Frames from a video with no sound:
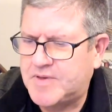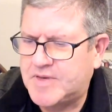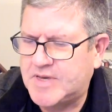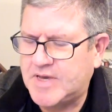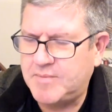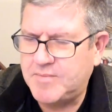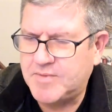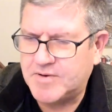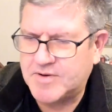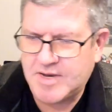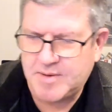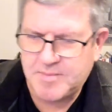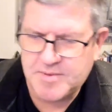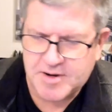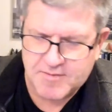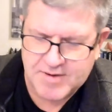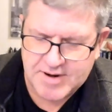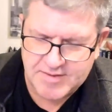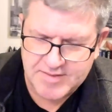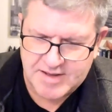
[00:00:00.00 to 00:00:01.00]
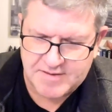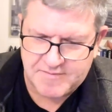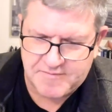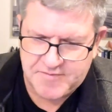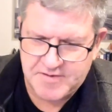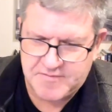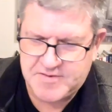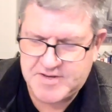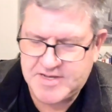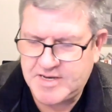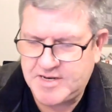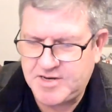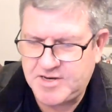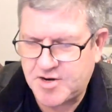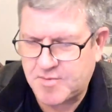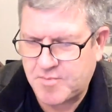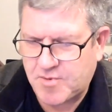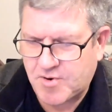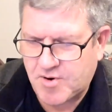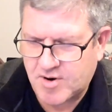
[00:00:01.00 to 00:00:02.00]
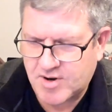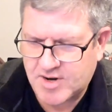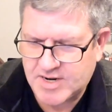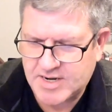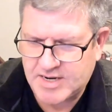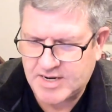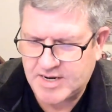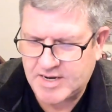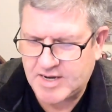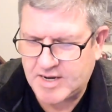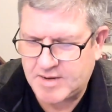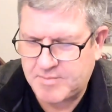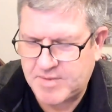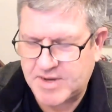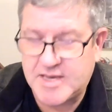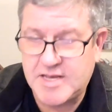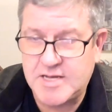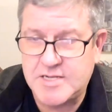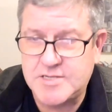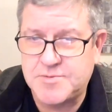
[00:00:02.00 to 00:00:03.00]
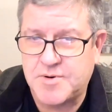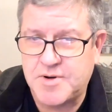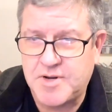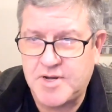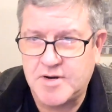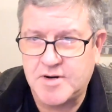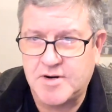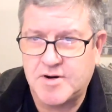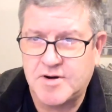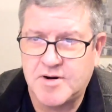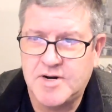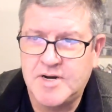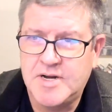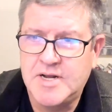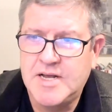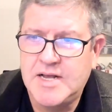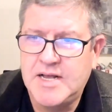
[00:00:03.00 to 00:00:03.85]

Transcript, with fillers: coming coming around that 15 year mark, uh, my kids were younger,